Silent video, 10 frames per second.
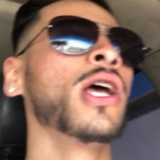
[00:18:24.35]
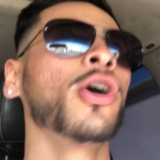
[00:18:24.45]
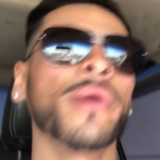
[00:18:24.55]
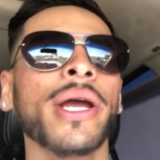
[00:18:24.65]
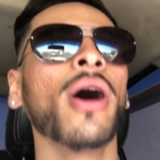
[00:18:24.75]

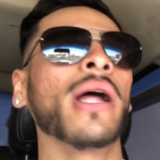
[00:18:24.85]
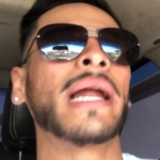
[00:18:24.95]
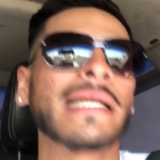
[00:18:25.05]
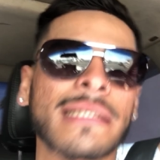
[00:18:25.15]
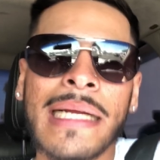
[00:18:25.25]
We uh,
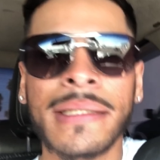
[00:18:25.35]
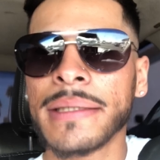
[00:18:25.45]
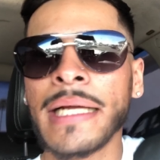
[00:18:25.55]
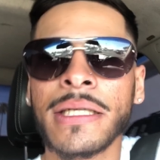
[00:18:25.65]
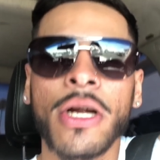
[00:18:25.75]
is that's
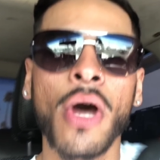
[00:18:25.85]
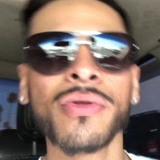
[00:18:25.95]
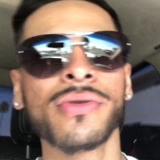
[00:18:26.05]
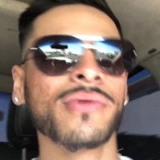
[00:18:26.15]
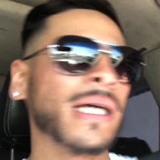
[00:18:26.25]
that's our
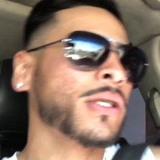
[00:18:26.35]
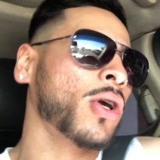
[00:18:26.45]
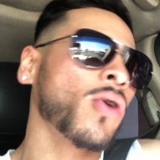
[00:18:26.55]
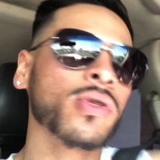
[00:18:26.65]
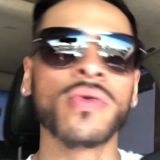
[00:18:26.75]
go-to. That's our
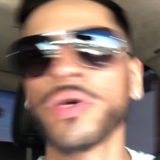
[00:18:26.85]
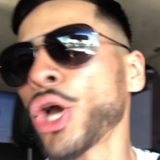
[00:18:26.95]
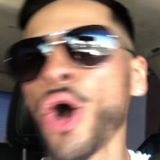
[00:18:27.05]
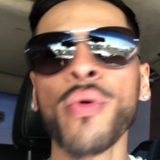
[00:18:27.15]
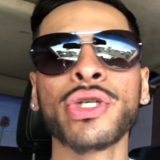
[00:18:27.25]
go-to. We
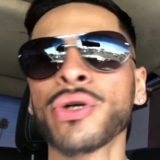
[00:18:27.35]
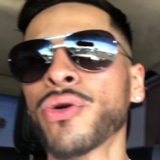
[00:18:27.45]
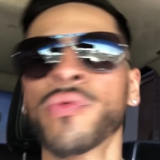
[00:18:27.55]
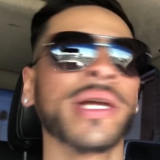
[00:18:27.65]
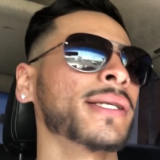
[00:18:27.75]
always go to
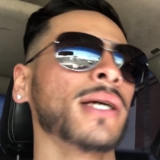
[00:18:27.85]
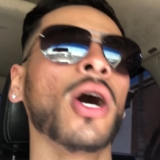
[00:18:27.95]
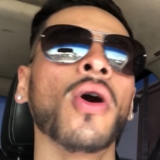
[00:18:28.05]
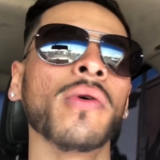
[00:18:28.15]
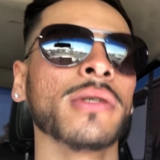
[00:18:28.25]
wings.
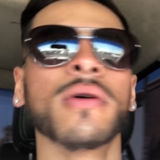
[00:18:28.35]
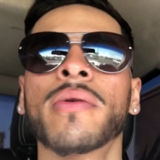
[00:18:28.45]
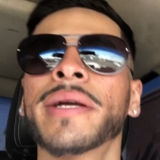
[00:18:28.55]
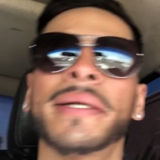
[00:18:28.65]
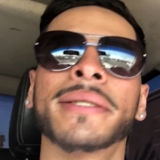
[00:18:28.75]
Always go to
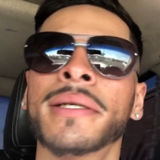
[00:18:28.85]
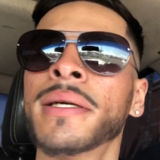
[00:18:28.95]
wings.